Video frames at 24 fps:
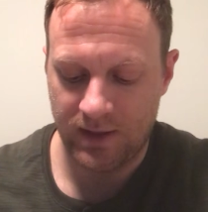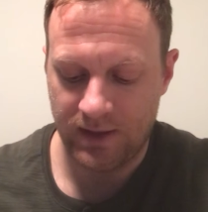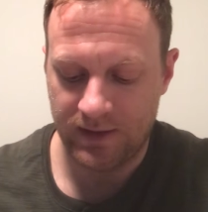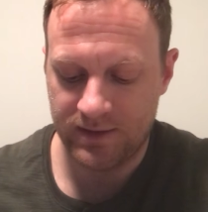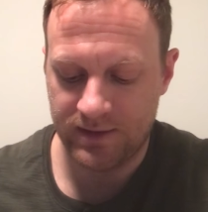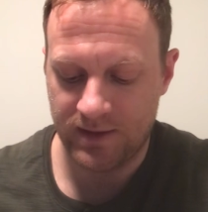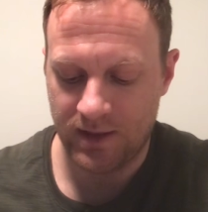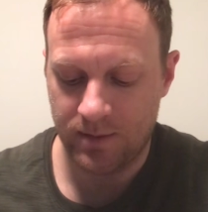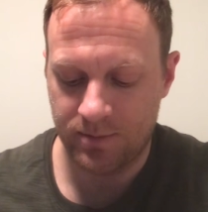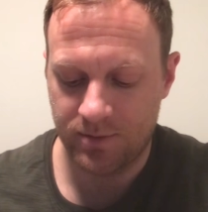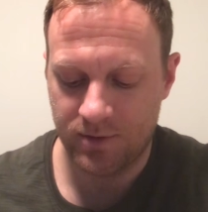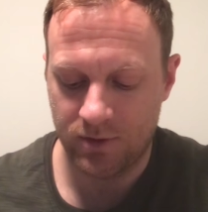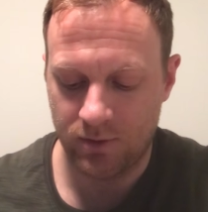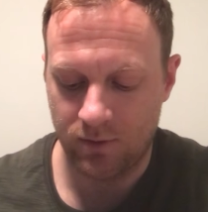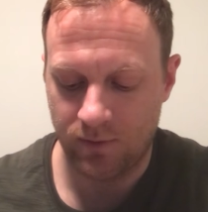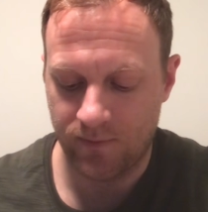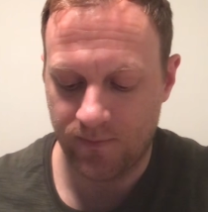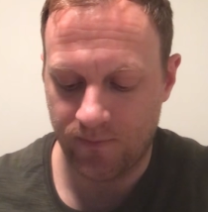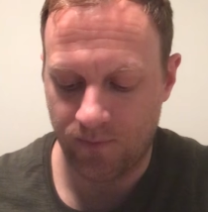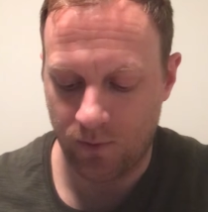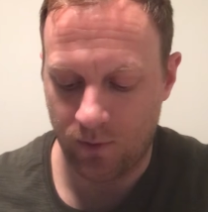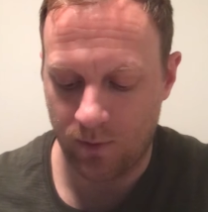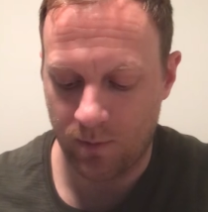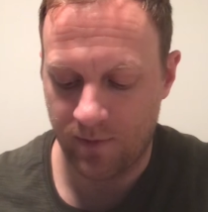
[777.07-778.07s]
exceptional
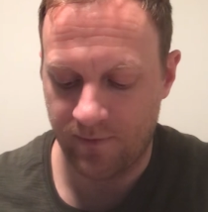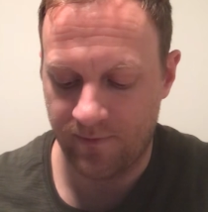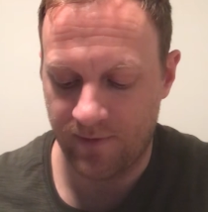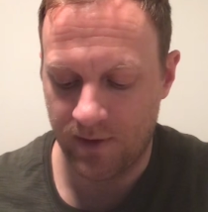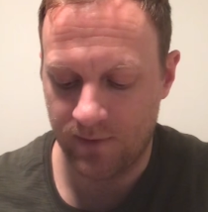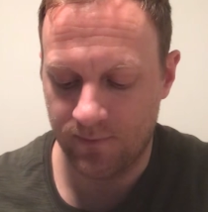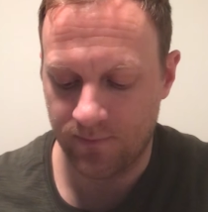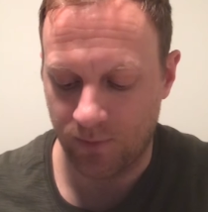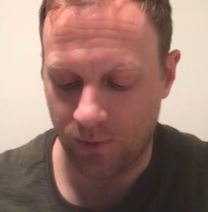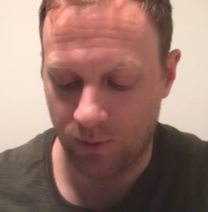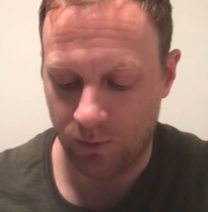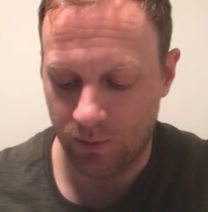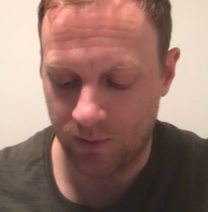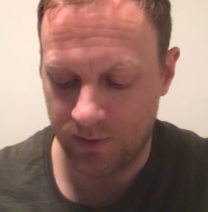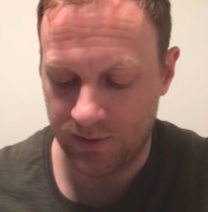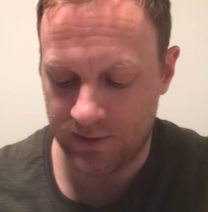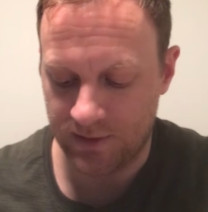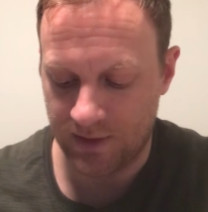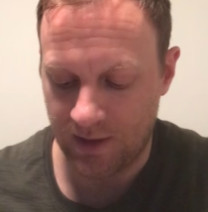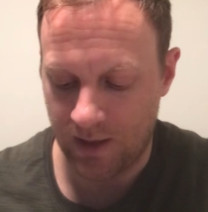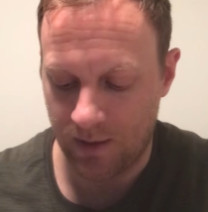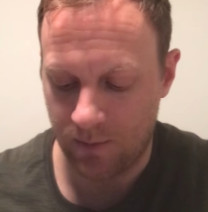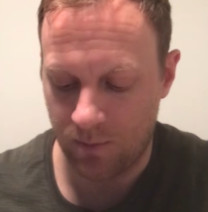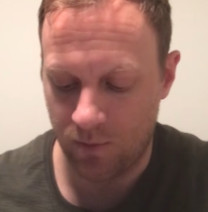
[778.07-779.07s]
form of influence
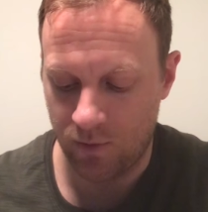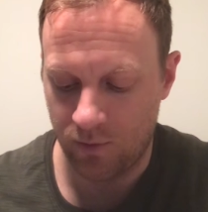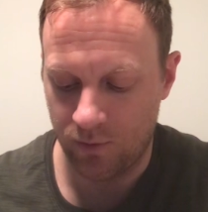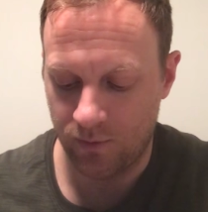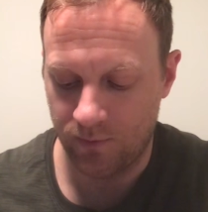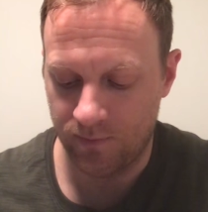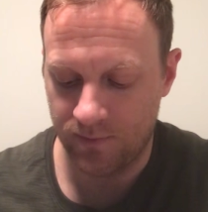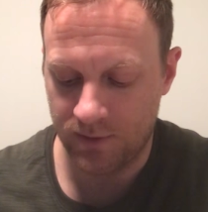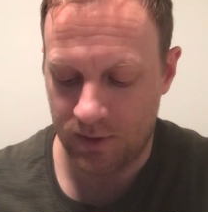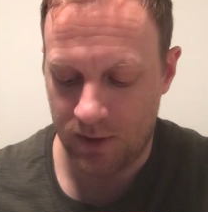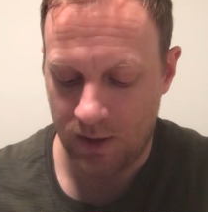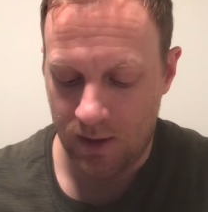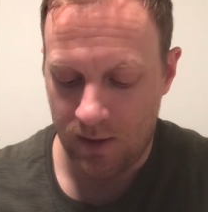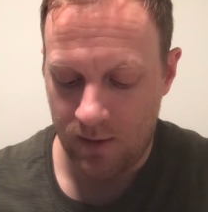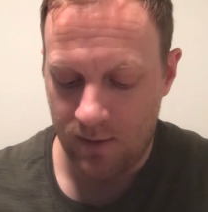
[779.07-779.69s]
that moves